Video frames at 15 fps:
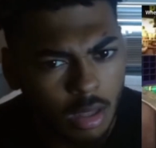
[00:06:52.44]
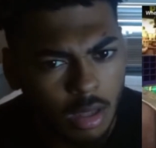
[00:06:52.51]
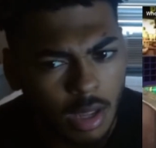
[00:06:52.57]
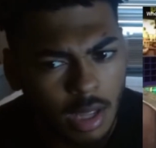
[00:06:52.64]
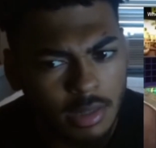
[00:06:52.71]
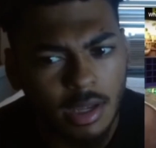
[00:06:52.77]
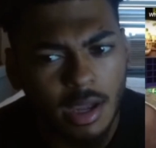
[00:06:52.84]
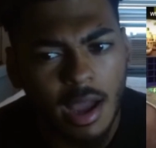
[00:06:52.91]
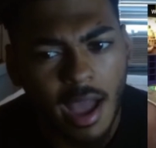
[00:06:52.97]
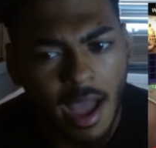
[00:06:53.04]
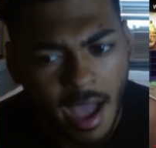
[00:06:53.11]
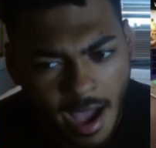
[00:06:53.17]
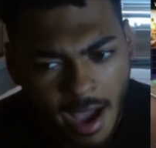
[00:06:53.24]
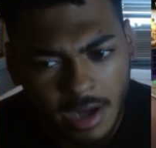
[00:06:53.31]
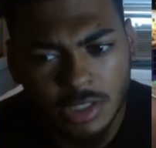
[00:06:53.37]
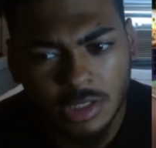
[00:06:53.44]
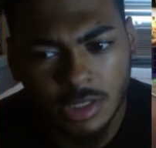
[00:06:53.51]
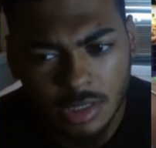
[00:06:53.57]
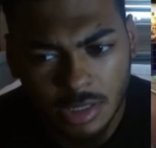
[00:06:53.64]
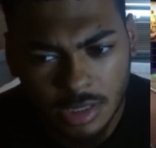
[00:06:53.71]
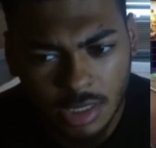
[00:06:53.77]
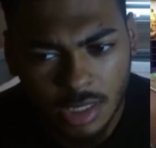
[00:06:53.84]
I think I actually
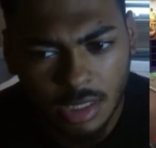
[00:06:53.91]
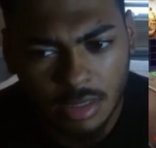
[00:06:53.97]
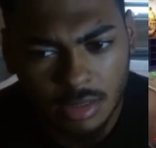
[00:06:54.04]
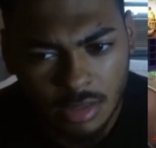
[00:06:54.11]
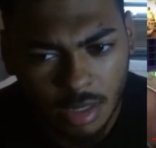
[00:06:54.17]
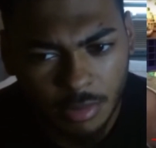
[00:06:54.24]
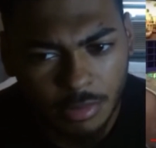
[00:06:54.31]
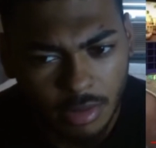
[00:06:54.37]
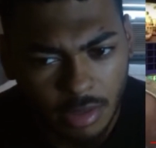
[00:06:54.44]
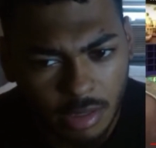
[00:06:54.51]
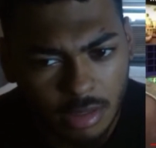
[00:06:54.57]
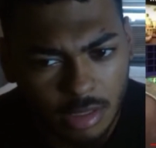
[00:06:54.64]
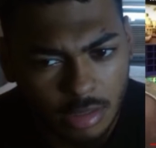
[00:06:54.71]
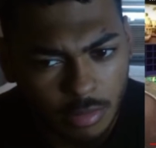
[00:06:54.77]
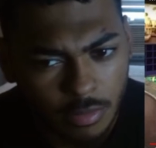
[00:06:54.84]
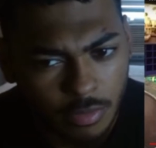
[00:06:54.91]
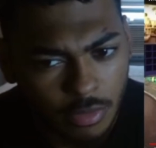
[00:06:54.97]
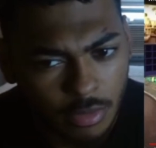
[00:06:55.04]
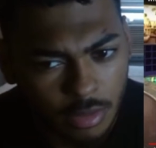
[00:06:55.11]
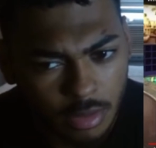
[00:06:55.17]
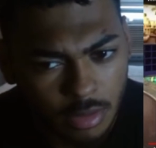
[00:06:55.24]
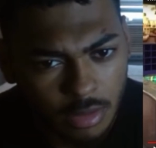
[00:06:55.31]
seen something like this
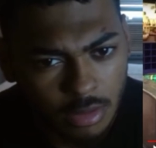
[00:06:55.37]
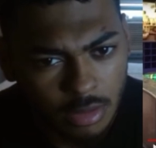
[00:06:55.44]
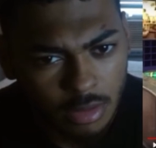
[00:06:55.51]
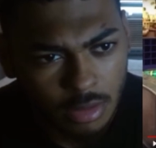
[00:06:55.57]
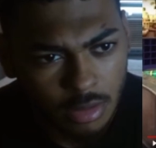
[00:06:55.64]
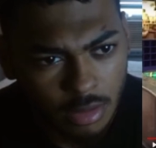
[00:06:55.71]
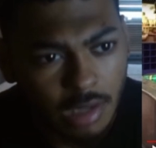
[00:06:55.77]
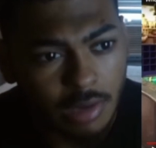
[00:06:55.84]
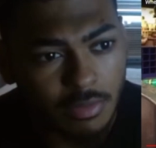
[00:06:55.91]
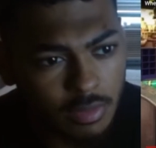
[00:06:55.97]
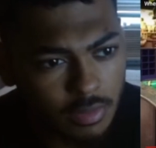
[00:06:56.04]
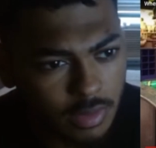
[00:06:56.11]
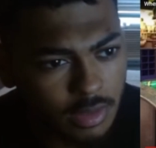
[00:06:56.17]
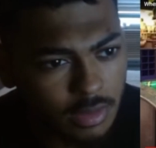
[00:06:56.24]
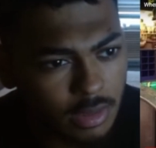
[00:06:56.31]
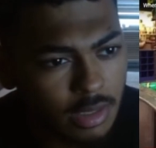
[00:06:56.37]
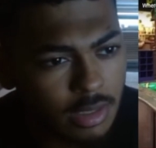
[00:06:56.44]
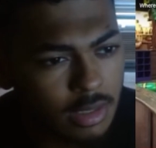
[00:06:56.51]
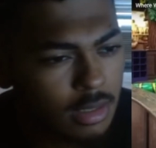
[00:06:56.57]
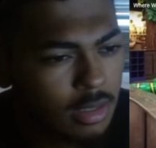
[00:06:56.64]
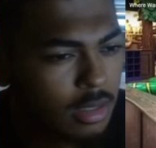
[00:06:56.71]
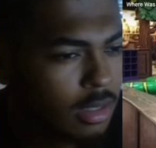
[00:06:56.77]
before. Like, for real. Like,
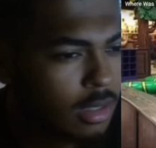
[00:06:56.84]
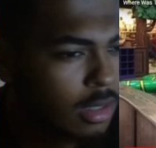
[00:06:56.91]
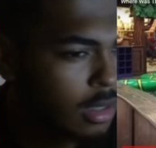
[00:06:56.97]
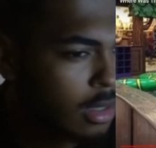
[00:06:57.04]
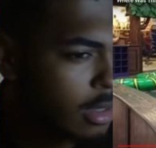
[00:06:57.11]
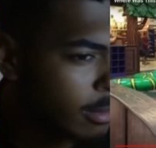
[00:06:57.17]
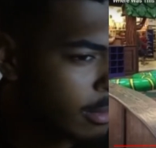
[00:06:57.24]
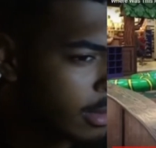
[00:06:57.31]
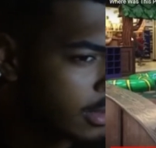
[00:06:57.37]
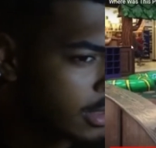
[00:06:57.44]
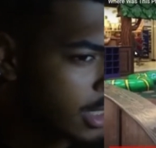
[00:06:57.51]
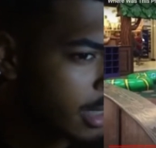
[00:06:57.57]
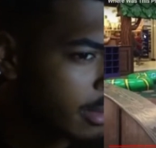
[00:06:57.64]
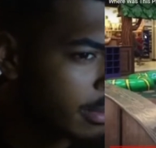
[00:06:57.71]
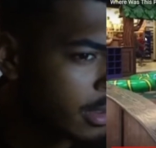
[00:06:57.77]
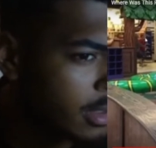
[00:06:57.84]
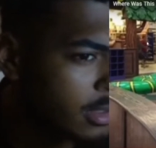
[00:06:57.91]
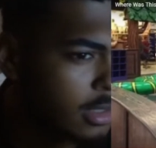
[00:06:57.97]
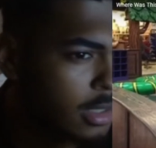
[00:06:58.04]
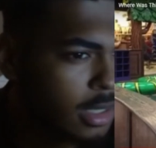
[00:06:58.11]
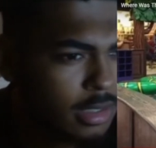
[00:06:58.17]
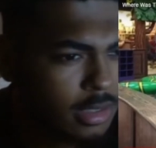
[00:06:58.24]
bro, is that a
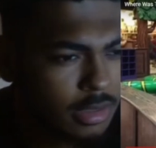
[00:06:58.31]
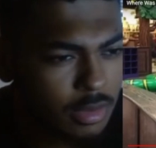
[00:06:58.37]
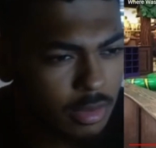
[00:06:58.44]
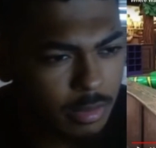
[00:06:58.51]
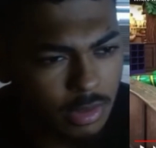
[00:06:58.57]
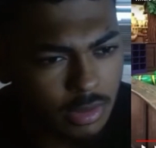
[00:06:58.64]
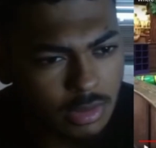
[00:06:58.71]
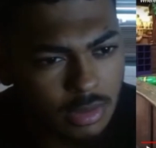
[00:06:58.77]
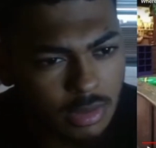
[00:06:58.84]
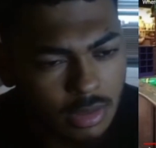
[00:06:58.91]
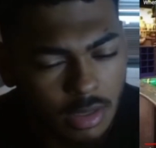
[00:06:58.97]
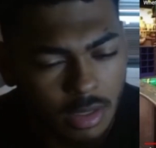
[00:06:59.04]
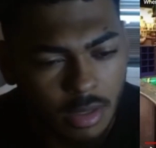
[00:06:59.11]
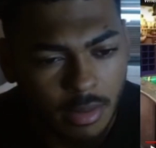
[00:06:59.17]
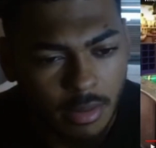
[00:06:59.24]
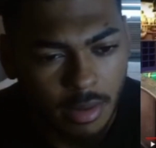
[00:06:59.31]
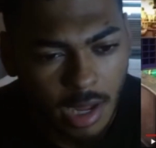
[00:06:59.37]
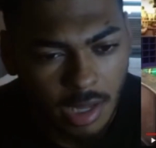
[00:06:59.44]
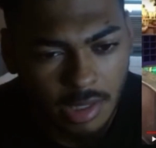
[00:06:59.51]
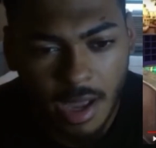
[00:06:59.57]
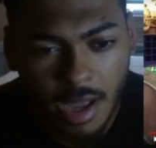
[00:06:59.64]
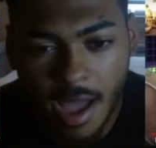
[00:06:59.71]
person? No, that ain't a person. I
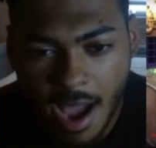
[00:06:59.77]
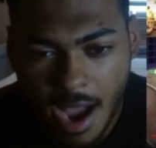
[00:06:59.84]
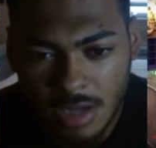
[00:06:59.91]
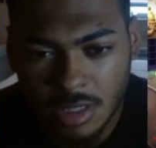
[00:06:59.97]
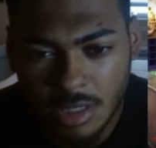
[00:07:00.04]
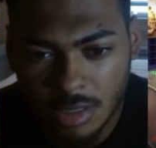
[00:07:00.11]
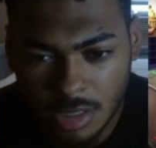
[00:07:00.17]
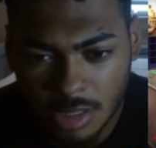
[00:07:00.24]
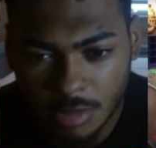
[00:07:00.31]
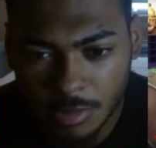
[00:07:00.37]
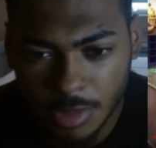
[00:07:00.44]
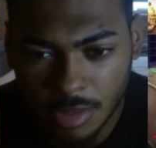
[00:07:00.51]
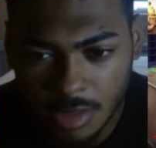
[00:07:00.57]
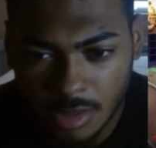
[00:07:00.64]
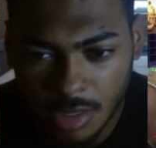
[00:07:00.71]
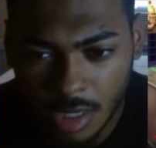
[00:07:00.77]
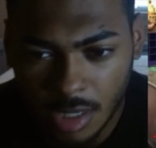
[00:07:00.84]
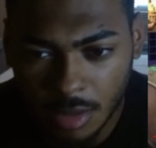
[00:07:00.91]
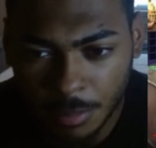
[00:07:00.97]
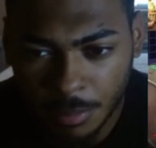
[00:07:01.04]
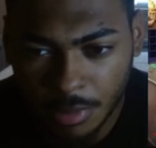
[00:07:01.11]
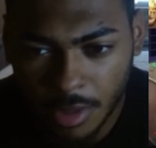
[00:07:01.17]
think I actually seen something like this at
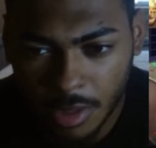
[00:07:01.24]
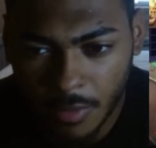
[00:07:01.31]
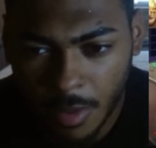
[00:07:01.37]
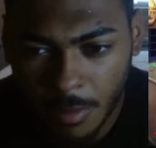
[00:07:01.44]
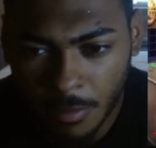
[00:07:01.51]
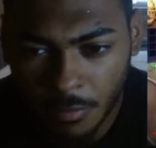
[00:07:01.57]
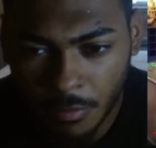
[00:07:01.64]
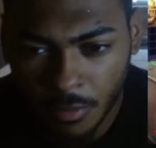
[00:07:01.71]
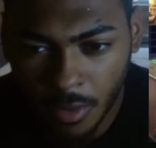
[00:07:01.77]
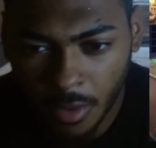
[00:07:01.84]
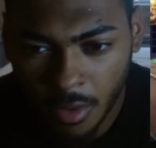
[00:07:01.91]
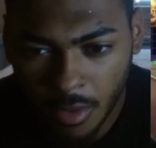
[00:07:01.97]
a playground before.